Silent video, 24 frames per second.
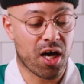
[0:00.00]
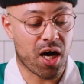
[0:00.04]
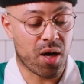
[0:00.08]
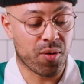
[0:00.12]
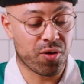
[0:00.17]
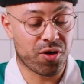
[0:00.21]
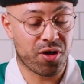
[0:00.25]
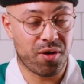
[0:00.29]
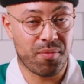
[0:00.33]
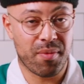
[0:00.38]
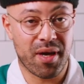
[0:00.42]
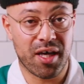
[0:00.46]
I'm
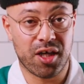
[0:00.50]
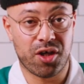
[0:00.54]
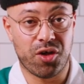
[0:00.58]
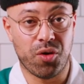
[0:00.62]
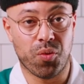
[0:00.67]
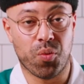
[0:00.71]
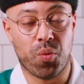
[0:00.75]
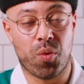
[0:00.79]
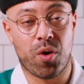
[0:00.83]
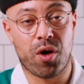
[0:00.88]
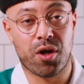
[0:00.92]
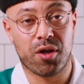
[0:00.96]
gonna make you
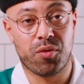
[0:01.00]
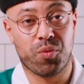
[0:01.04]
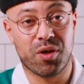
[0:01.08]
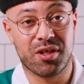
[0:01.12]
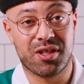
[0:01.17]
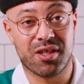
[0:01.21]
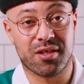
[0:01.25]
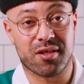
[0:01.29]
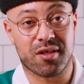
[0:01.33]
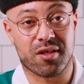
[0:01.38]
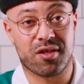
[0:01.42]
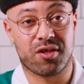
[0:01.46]
one,
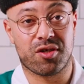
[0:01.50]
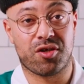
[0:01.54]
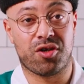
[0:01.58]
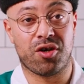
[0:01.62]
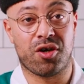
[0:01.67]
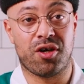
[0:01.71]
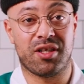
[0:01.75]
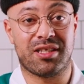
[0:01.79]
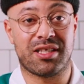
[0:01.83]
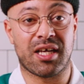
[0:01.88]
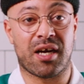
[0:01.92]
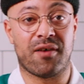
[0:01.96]
which is a
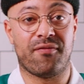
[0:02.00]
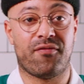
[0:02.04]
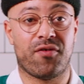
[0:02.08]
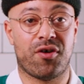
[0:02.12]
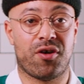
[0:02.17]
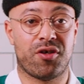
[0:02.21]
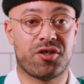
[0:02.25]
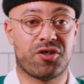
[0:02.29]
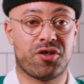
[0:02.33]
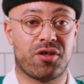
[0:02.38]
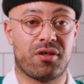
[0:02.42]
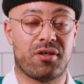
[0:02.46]
stirred down
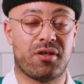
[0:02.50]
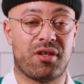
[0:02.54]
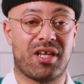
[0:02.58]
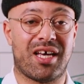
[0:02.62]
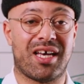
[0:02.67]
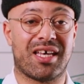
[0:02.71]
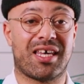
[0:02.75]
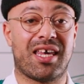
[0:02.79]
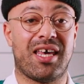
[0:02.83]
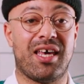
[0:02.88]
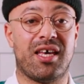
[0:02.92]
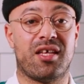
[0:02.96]
version,
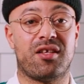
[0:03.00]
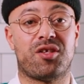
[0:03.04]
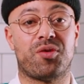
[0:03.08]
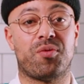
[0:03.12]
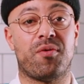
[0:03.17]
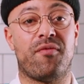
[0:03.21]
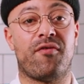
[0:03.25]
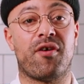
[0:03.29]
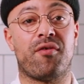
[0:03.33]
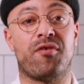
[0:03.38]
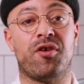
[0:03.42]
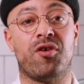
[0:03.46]
akin to
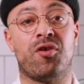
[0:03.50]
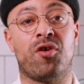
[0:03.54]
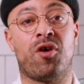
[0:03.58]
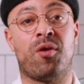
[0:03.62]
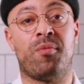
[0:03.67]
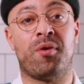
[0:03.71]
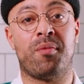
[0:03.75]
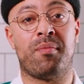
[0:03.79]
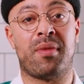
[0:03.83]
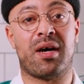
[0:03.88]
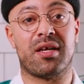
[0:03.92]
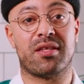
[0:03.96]
a very
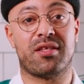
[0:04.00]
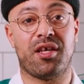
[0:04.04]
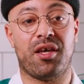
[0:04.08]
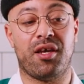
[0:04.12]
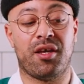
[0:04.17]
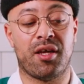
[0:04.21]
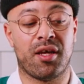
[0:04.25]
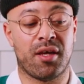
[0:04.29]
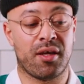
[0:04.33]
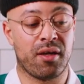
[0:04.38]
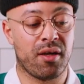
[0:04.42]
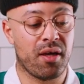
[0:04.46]
normal
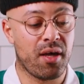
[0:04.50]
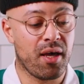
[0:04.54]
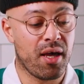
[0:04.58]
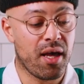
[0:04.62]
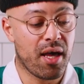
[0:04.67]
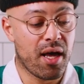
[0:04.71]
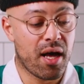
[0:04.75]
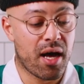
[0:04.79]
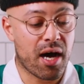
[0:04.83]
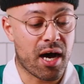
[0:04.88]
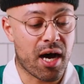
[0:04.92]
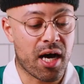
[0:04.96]
martini.
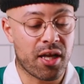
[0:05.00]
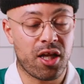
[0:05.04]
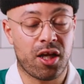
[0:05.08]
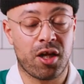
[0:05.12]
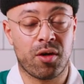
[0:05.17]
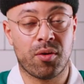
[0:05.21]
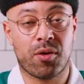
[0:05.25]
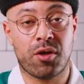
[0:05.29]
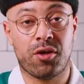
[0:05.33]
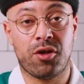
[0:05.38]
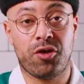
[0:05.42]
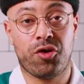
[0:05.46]
And then
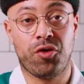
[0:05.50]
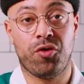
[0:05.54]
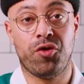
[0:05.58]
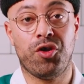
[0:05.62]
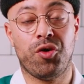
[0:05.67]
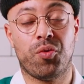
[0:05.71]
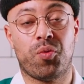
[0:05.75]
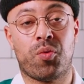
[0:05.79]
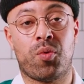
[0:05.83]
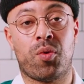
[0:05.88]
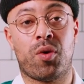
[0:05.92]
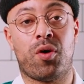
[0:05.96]
I'm gonna do
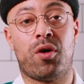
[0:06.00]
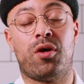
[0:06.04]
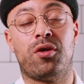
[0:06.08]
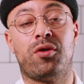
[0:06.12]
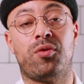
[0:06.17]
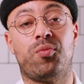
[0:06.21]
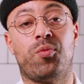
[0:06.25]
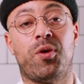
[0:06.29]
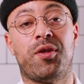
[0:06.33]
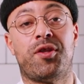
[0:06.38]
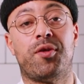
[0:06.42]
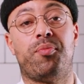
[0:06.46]
you
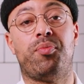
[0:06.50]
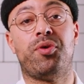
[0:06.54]
one with a